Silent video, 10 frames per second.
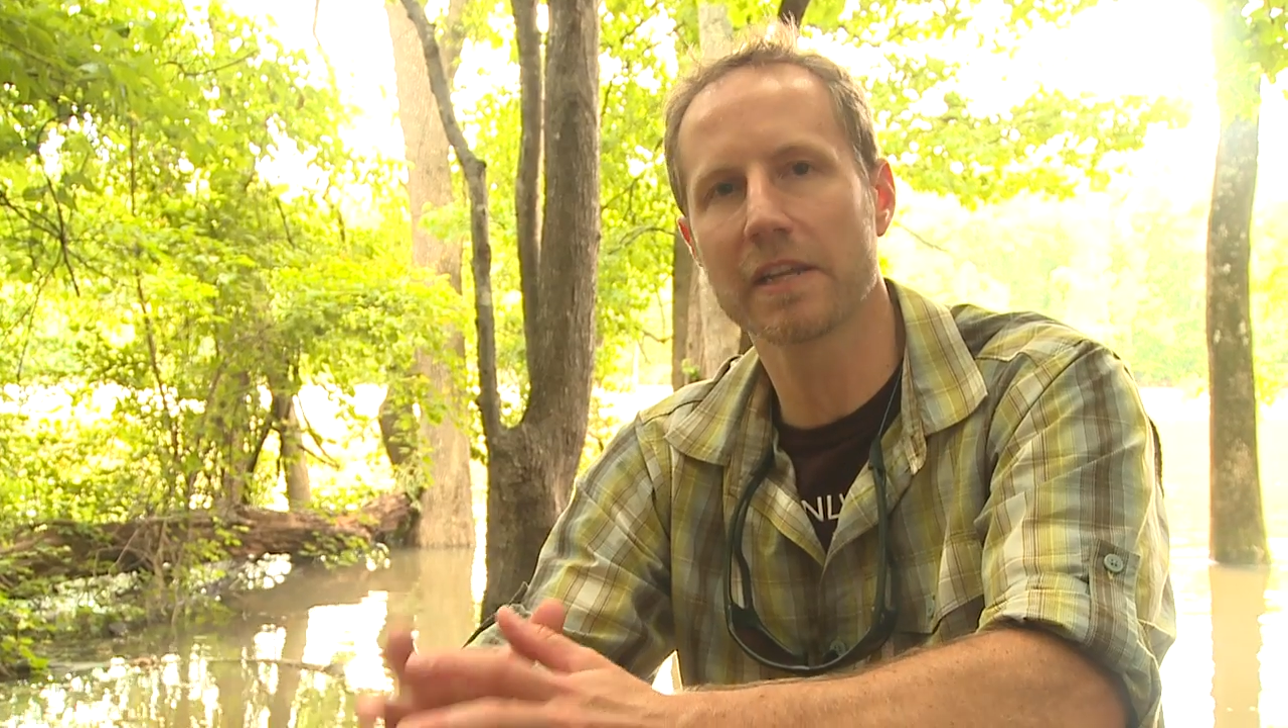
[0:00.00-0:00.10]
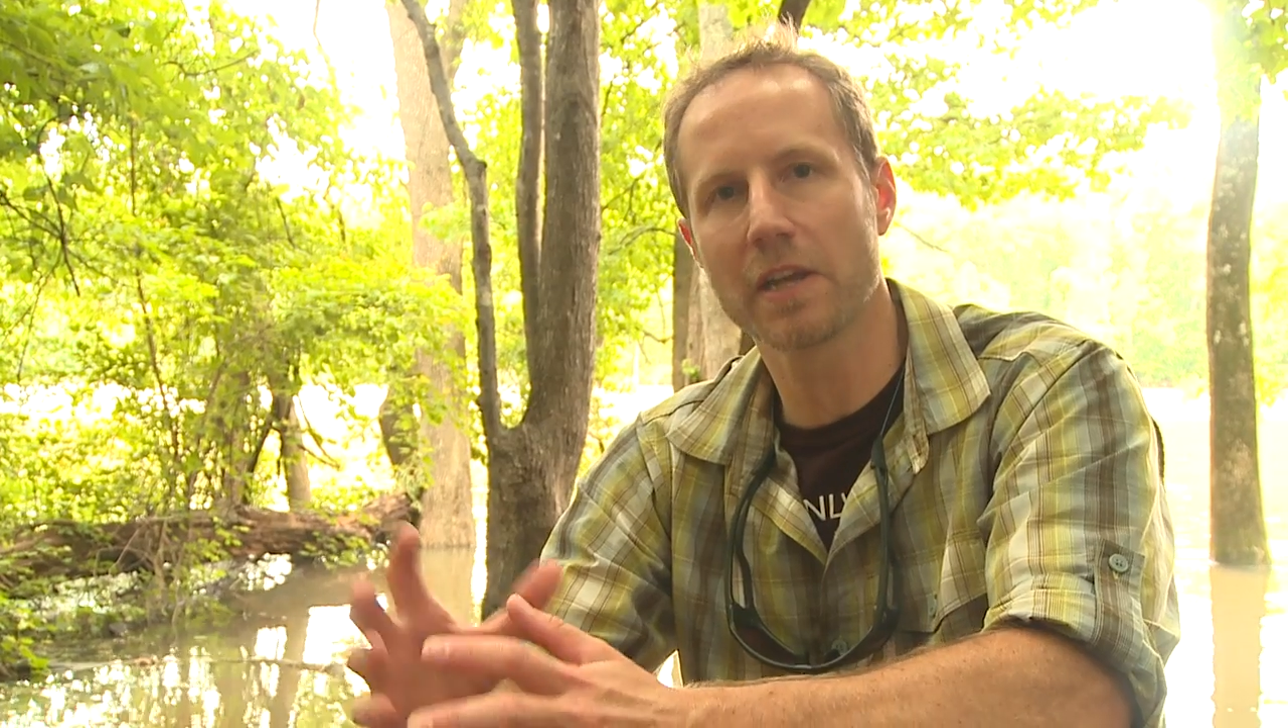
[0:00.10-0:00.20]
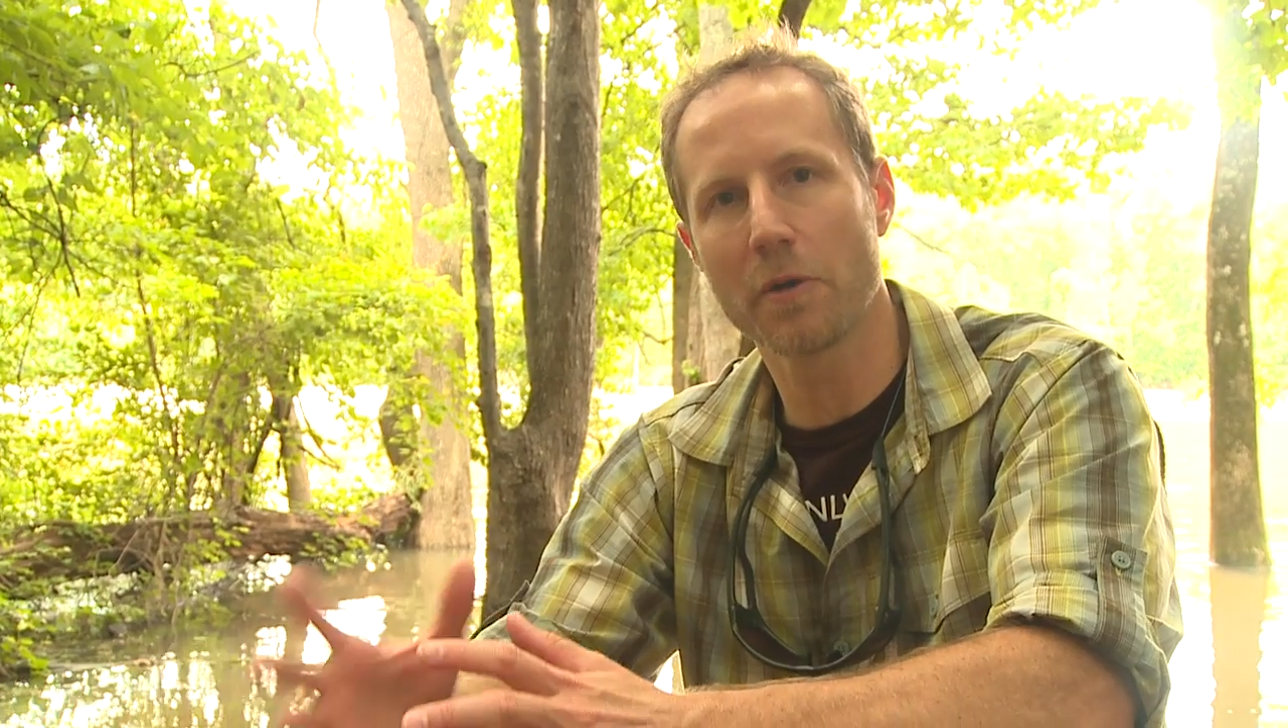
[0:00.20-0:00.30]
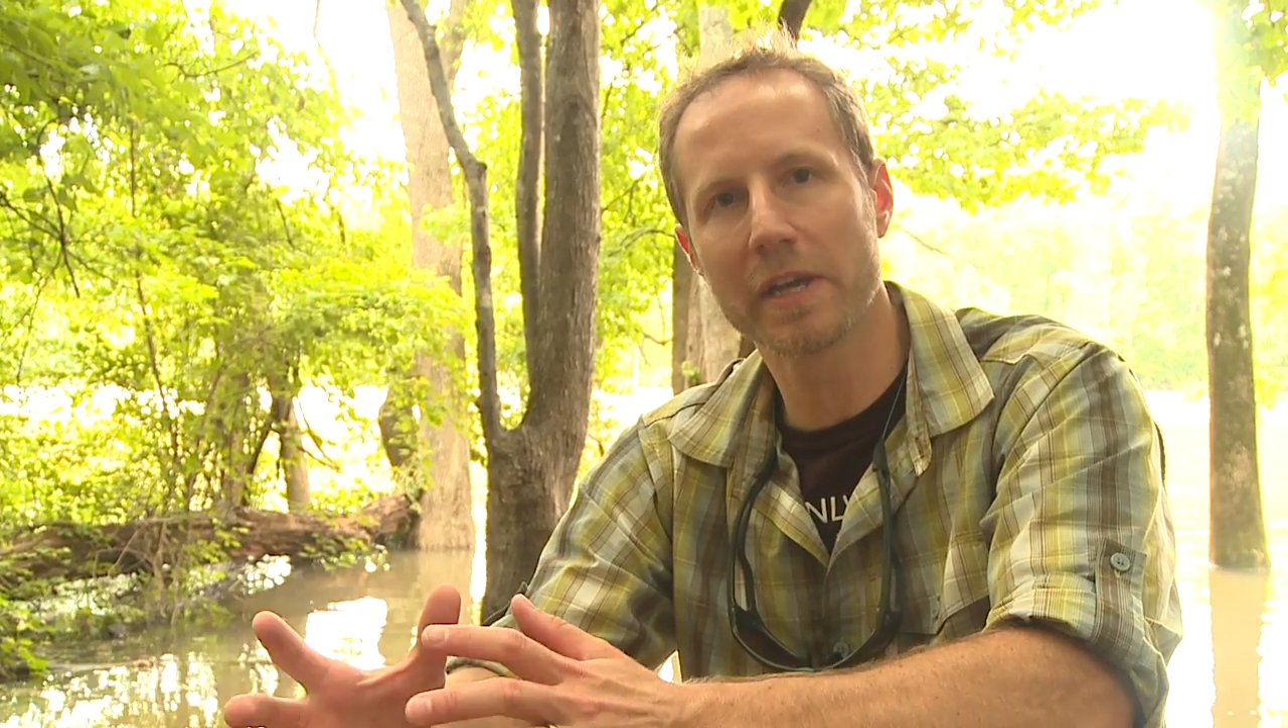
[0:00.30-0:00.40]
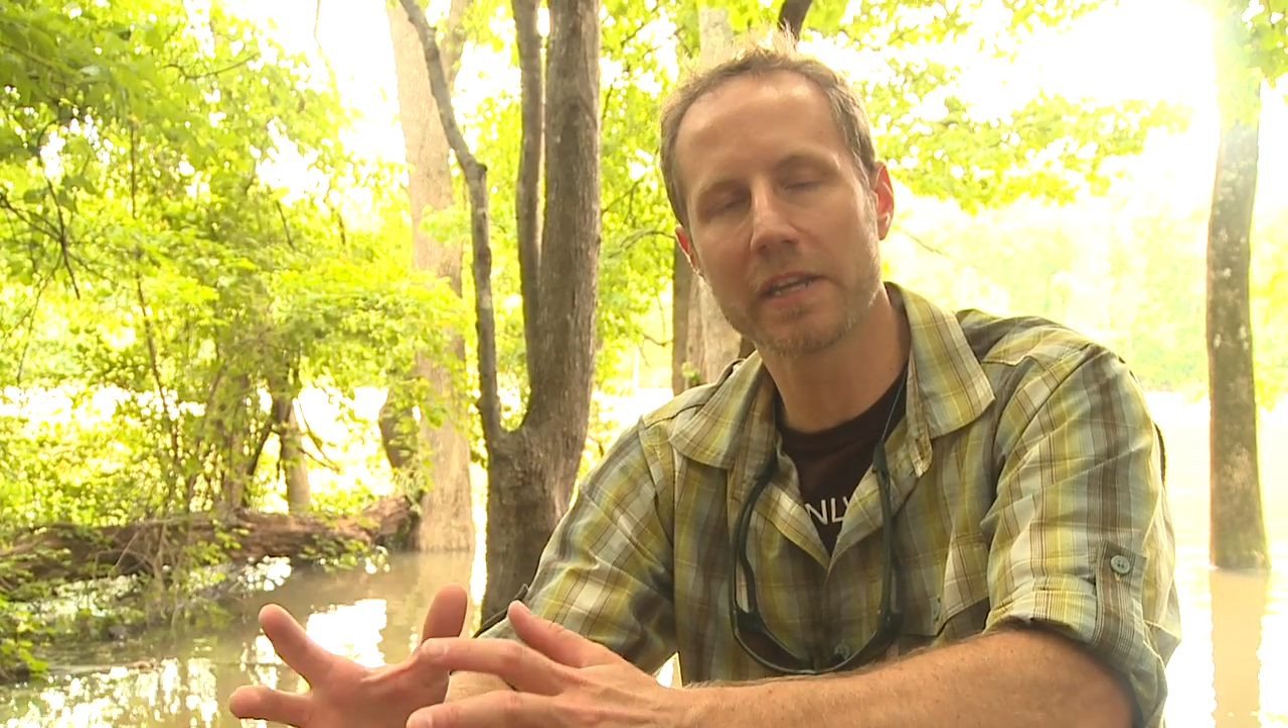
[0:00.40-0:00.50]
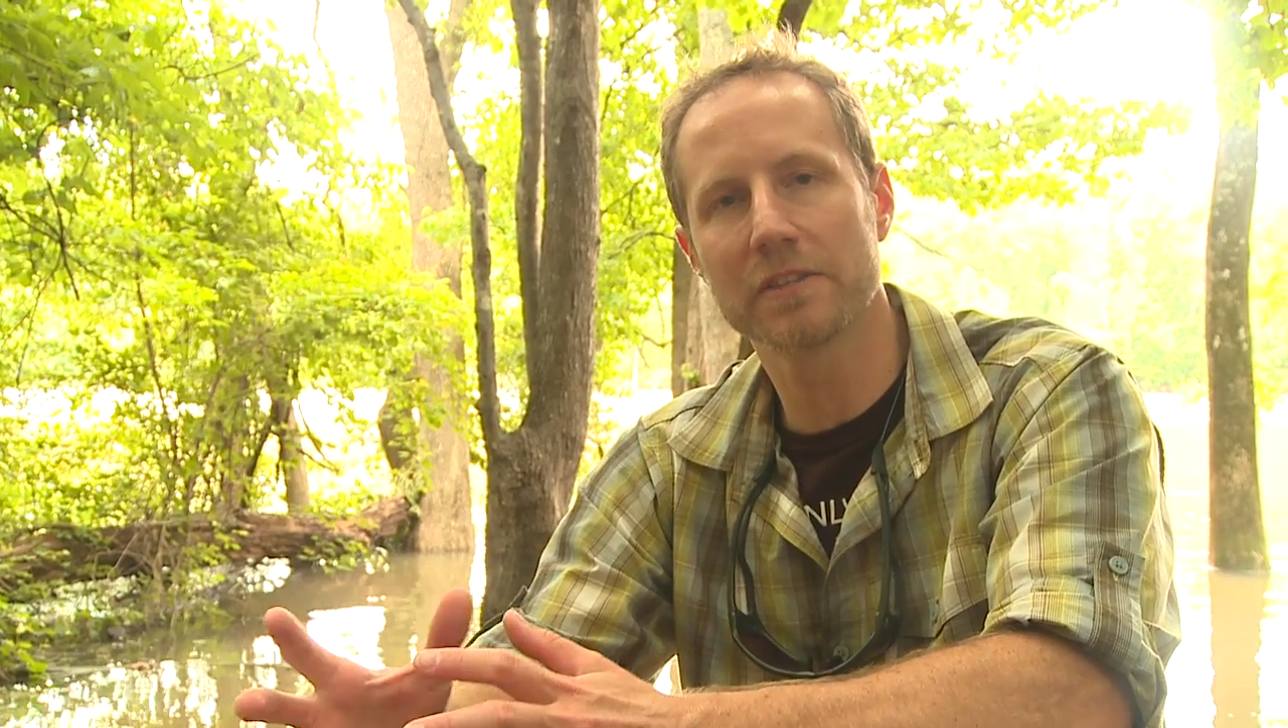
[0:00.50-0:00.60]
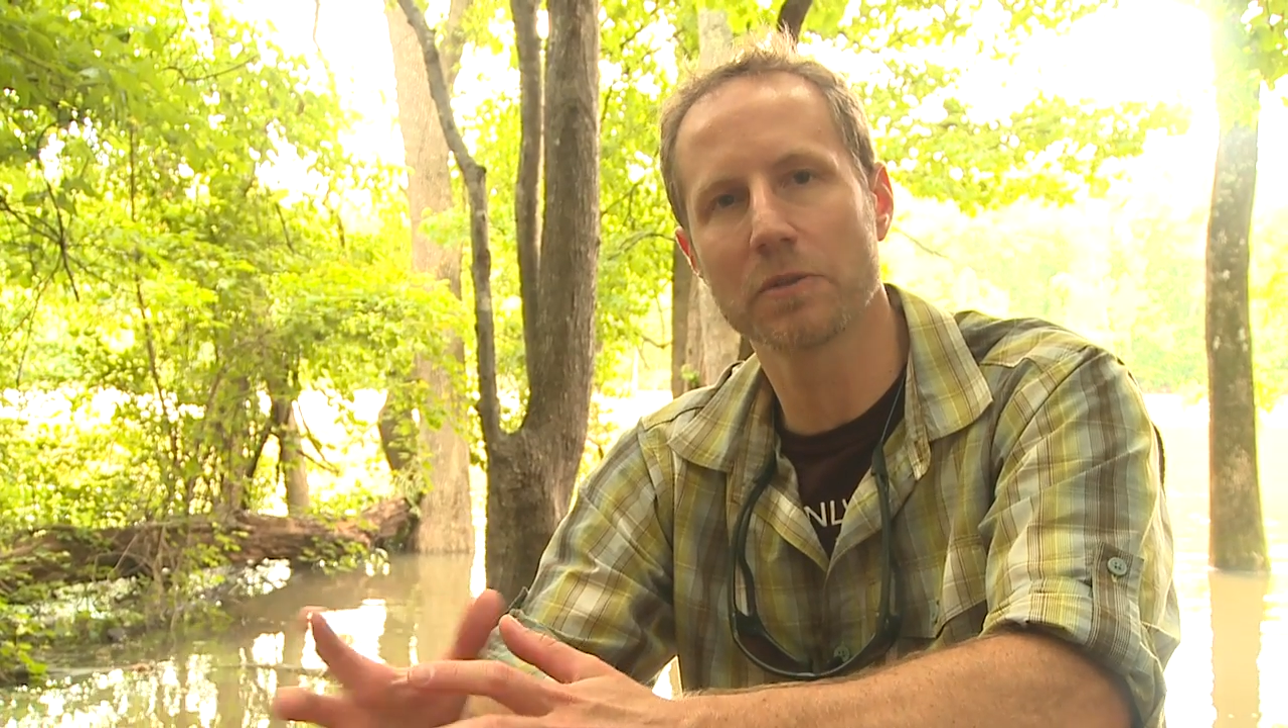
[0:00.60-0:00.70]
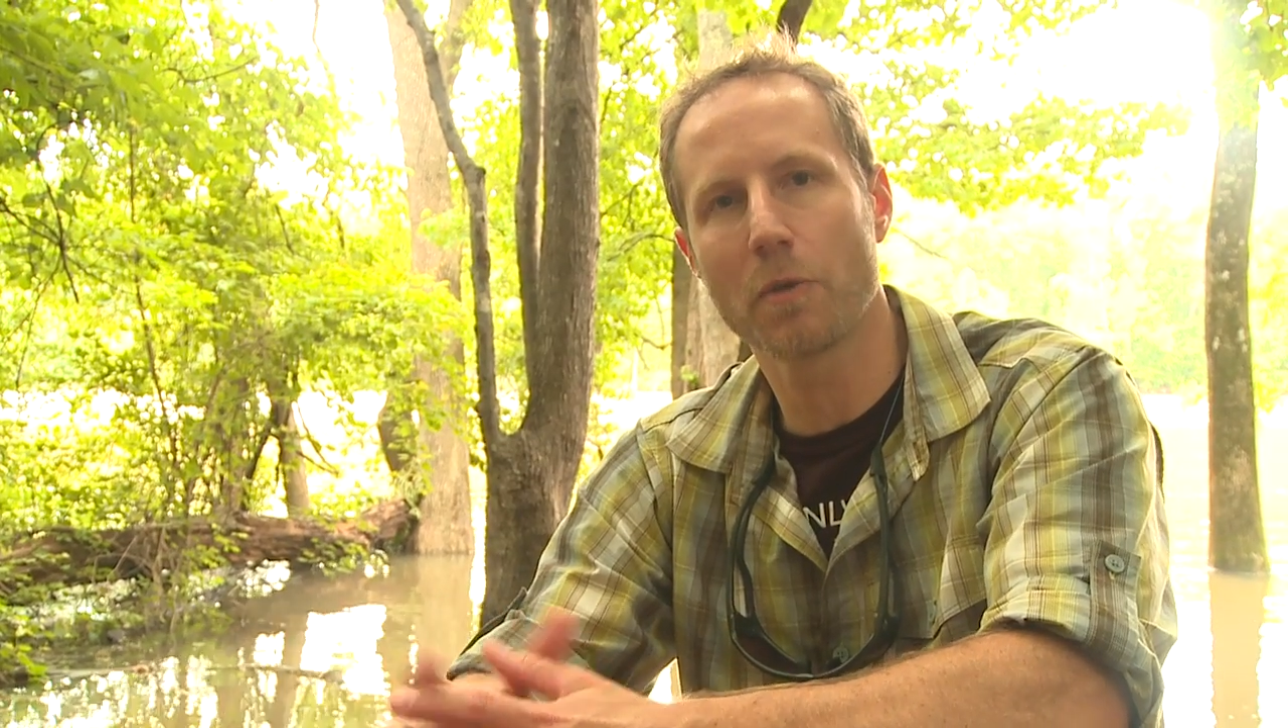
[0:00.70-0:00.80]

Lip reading: going into